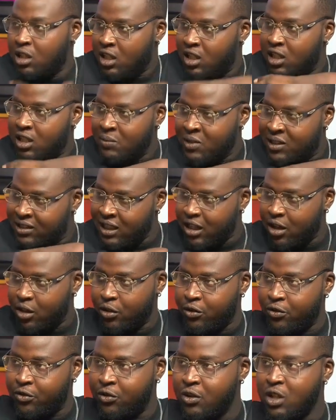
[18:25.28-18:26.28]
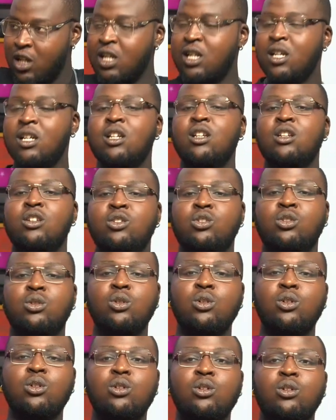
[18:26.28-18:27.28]
himself.
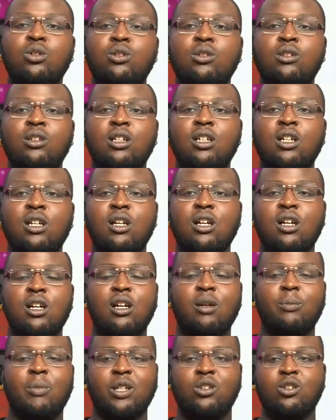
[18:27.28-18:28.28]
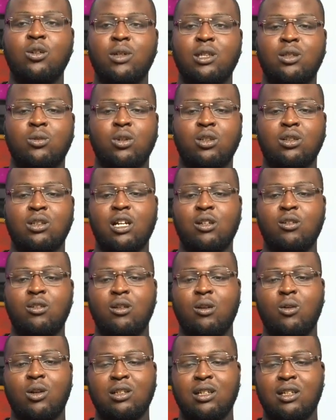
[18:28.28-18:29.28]
So, Patrick was a kind
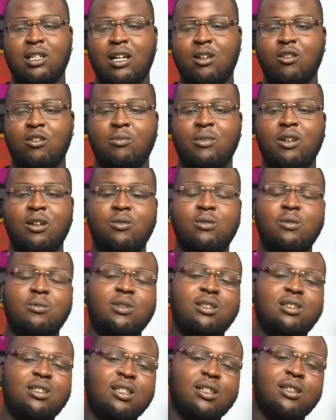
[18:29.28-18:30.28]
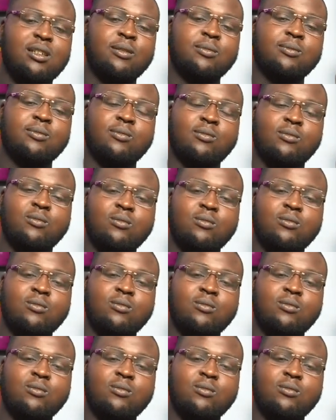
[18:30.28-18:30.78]
of man where we say,